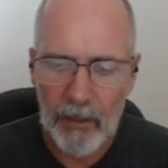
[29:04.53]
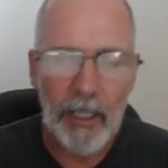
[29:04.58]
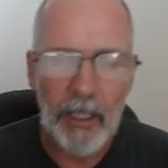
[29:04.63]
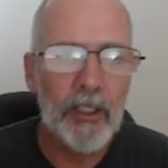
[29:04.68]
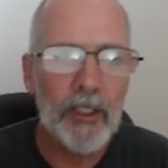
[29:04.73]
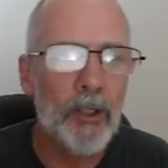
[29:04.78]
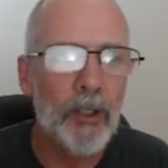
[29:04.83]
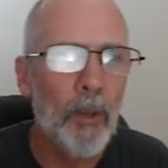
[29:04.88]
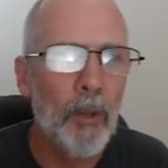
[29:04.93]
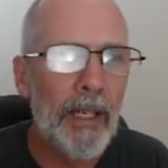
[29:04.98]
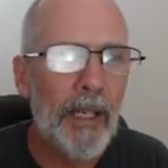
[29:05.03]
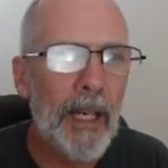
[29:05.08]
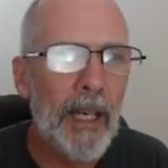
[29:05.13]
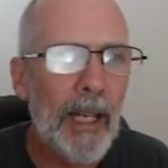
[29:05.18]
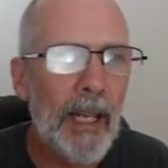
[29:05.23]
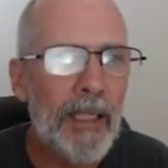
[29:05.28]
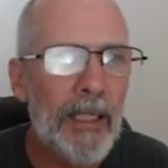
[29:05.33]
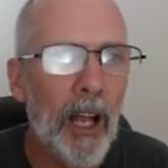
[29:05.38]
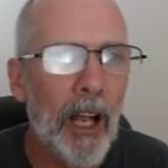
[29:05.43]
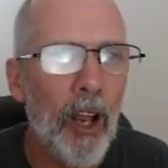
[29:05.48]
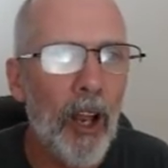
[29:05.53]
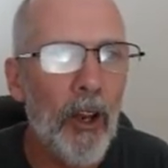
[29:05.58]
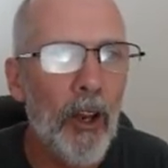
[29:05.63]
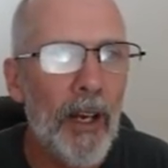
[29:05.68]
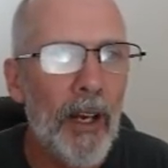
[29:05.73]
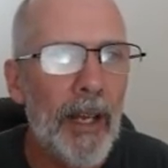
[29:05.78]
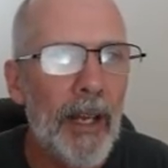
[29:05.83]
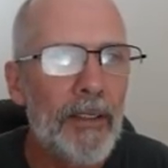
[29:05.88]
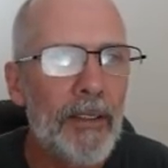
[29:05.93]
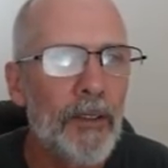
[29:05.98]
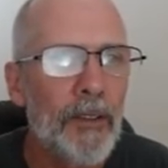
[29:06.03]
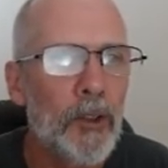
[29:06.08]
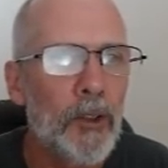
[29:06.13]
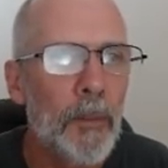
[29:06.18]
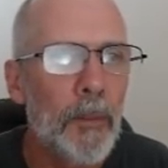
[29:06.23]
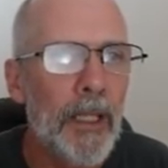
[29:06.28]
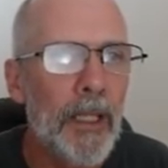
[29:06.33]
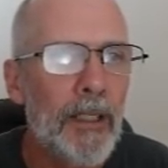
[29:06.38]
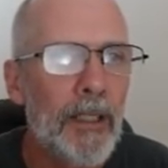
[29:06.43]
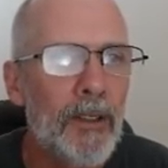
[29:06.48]
That's the way a lot of natives
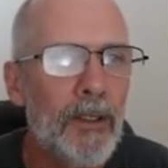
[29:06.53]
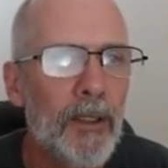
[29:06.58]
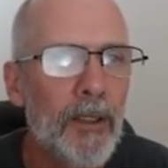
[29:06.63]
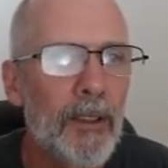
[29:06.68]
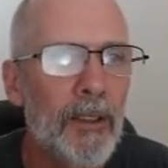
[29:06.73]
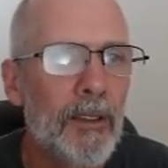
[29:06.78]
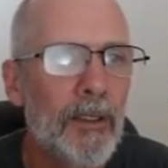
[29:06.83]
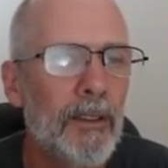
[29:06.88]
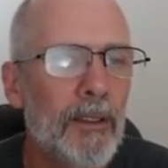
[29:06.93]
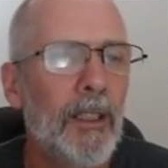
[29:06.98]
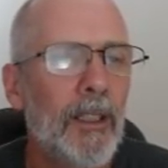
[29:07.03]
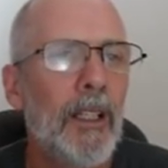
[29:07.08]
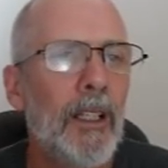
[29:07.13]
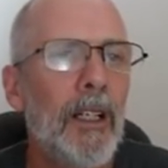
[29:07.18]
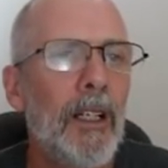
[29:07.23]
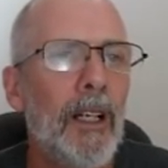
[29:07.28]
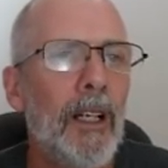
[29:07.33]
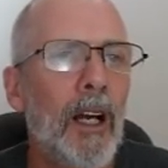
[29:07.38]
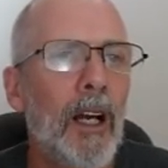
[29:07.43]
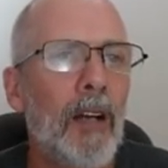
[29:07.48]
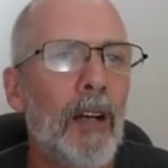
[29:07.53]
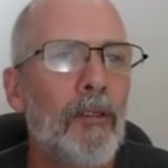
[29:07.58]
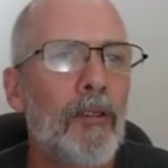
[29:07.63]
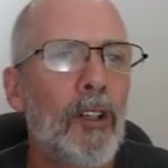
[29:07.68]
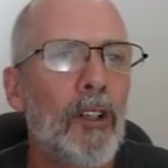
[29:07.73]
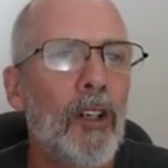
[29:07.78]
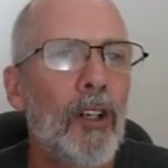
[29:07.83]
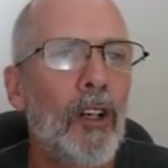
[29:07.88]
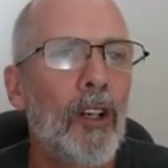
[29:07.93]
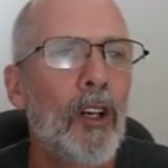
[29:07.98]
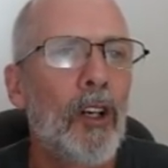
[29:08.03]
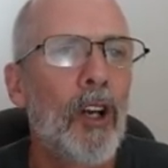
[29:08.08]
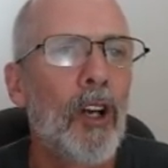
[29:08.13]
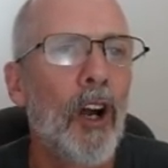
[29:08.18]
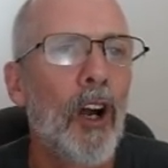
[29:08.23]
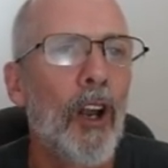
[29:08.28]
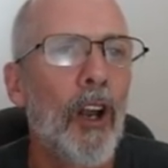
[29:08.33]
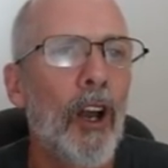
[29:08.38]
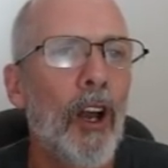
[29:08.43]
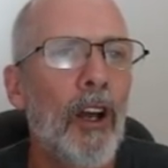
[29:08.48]
speak. I've
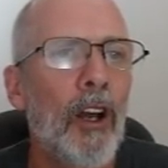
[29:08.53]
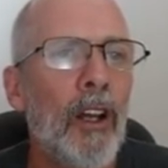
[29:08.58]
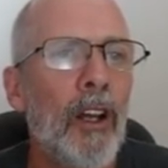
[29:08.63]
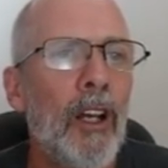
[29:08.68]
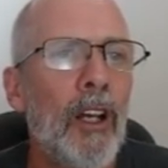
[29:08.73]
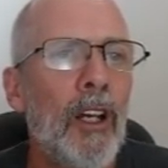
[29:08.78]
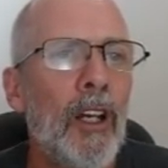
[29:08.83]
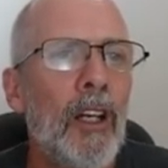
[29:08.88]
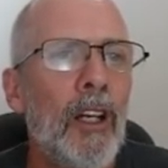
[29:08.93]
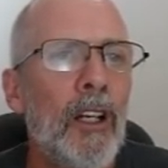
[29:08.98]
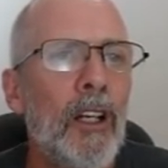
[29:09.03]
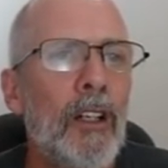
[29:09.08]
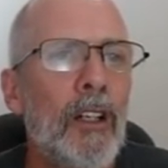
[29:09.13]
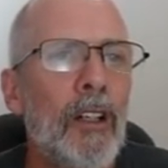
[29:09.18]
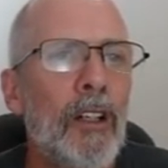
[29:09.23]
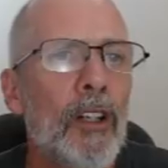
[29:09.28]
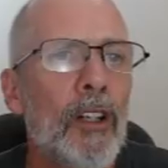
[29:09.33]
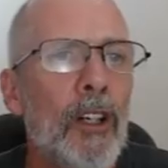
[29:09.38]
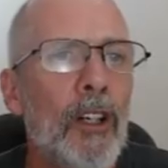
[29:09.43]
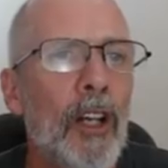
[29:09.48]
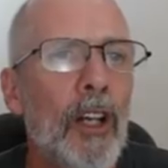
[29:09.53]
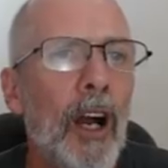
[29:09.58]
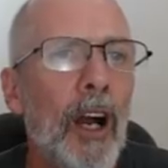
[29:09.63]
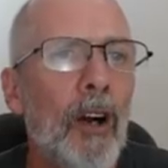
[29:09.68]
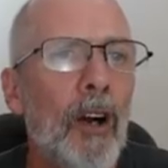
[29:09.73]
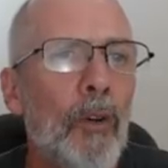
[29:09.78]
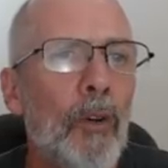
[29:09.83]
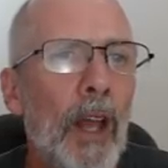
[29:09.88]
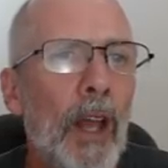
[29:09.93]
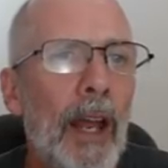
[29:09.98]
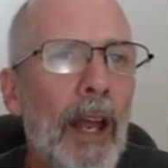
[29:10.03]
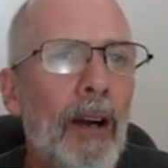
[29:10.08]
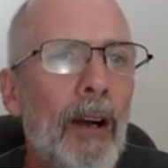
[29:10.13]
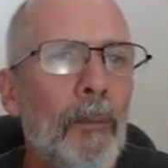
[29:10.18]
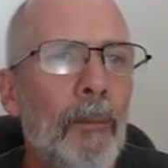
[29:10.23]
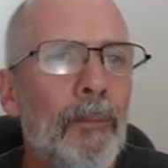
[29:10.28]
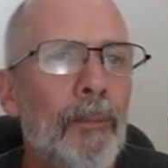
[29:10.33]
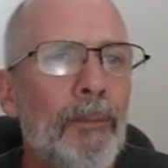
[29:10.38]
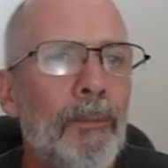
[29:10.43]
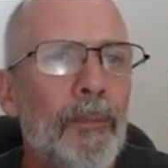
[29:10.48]
got to go
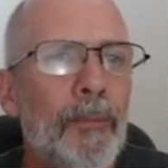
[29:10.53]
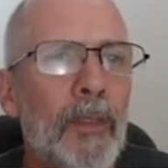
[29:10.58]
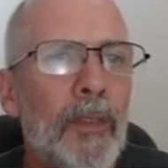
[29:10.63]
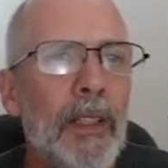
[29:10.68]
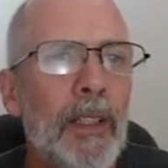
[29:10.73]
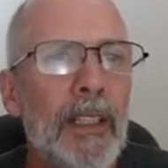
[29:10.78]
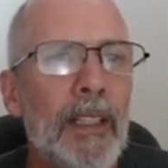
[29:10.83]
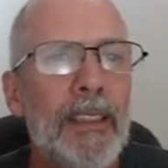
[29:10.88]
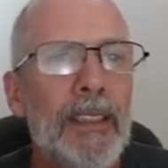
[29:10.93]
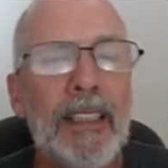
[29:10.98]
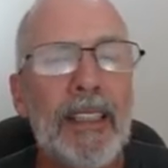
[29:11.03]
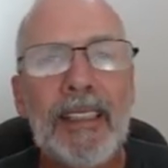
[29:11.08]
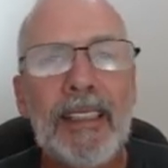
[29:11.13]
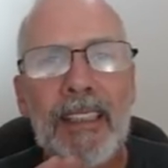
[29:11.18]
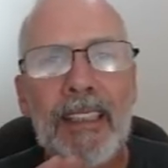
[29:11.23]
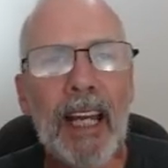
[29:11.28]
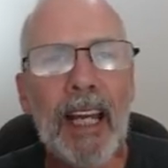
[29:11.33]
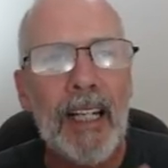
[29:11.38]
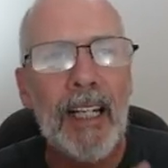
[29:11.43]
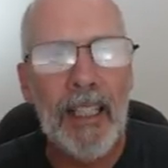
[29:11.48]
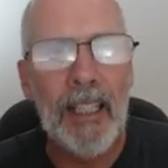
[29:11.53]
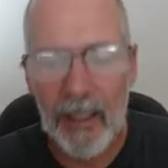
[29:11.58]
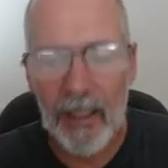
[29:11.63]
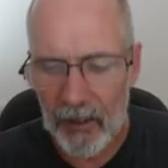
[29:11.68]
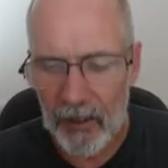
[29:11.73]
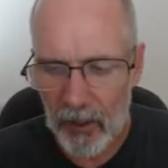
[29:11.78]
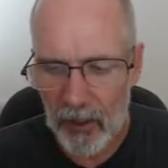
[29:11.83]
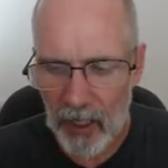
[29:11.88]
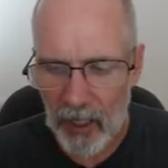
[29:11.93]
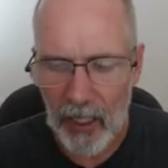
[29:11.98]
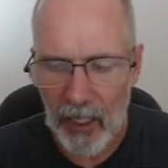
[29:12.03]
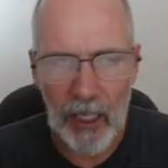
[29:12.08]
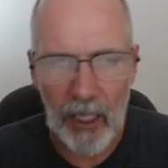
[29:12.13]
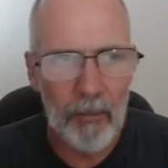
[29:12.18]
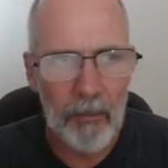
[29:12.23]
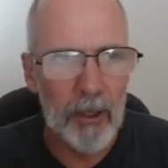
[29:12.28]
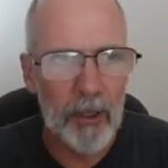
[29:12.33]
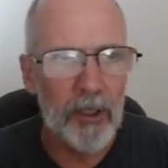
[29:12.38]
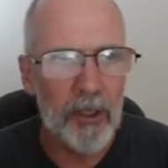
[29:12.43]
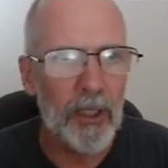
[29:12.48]
now. It's exactly the
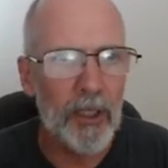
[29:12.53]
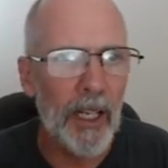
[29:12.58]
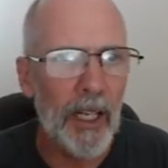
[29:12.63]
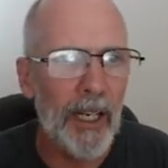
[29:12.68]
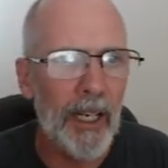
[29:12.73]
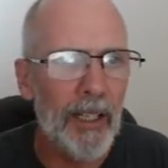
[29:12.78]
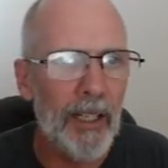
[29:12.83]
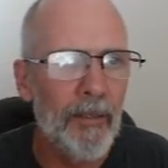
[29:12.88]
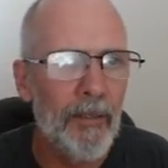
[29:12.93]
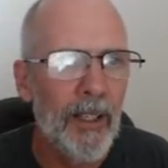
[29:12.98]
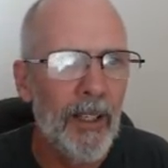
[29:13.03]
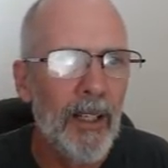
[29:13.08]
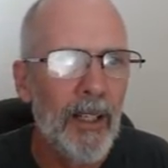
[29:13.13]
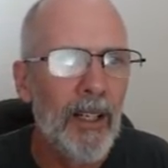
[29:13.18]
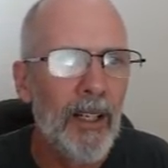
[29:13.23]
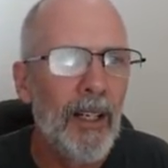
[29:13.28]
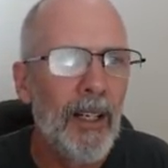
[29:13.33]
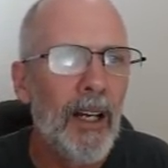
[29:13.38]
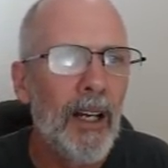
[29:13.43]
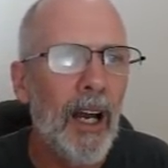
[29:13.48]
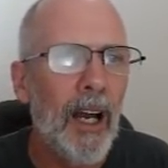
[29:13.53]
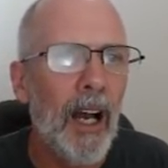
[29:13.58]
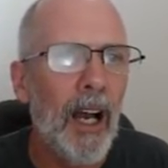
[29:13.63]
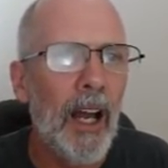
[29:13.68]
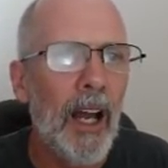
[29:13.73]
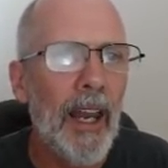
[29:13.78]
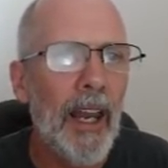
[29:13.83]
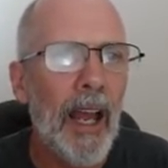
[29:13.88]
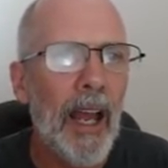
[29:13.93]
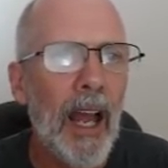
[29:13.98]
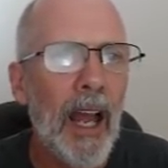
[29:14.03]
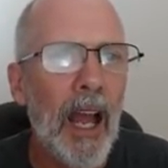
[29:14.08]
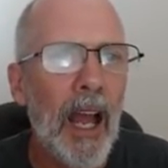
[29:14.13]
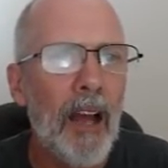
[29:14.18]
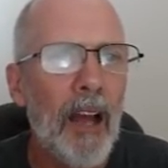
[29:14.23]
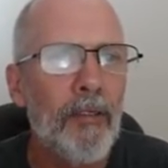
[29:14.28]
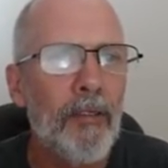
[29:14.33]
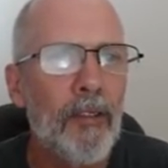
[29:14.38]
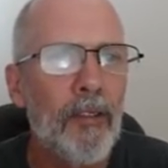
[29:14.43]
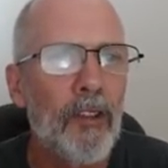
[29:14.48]
same as saying, I
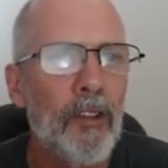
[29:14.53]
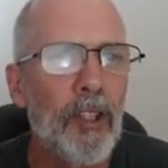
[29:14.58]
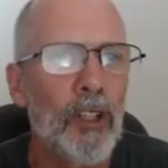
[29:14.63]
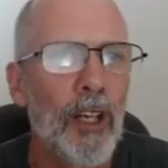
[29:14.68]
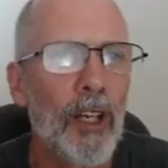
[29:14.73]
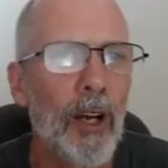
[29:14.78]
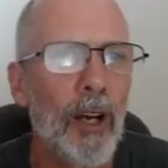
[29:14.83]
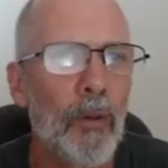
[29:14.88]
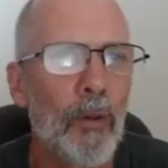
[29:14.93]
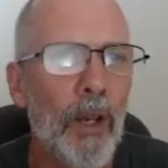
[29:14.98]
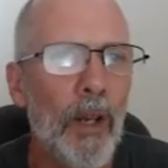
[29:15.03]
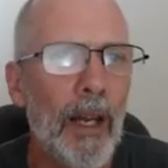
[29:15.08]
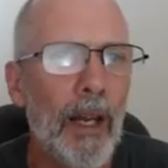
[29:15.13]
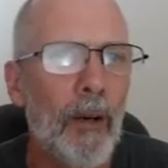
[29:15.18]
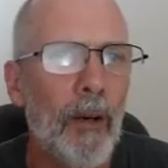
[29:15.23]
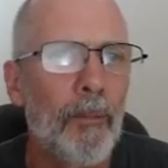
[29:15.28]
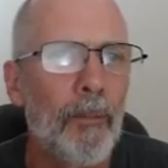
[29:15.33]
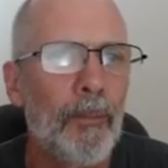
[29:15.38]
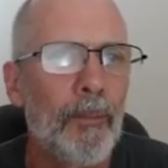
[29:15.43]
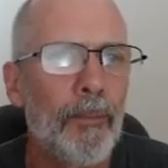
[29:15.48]
have to go now.